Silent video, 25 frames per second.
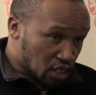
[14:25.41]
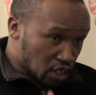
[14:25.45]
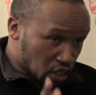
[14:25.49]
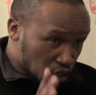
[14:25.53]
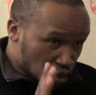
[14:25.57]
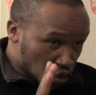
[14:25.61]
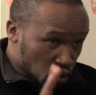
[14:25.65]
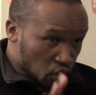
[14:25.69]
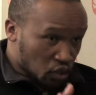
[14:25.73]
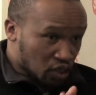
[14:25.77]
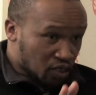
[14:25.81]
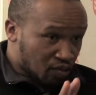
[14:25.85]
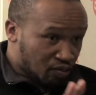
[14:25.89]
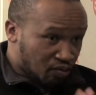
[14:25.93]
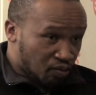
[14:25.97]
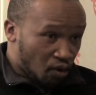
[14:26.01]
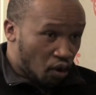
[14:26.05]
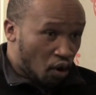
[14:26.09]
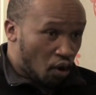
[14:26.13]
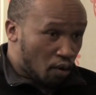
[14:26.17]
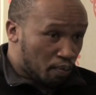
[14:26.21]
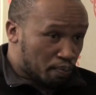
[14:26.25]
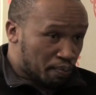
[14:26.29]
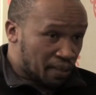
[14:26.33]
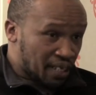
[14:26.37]
used
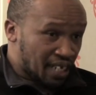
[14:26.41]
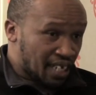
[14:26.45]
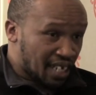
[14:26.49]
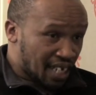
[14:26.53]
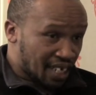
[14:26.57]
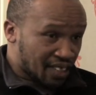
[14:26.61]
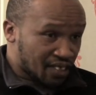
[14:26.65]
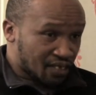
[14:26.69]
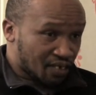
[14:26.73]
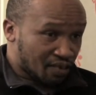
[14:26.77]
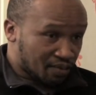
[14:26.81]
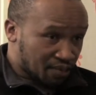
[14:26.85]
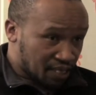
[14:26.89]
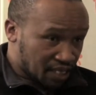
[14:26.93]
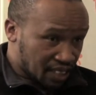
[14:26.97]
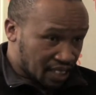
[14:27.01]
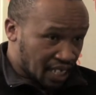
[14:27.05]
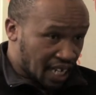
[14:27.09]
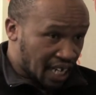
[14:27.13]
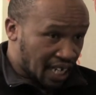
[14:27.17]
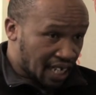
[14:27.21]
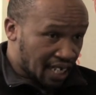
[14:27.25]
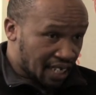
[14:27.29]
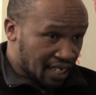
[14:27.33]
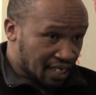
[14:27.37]
4 pillars of
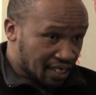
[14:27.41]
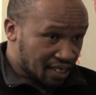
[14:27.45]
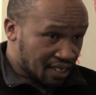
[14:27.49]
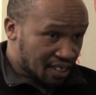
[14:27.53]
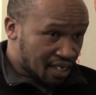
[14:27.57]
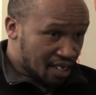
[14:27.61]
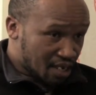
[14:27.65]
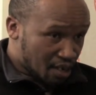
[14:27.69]
struggle: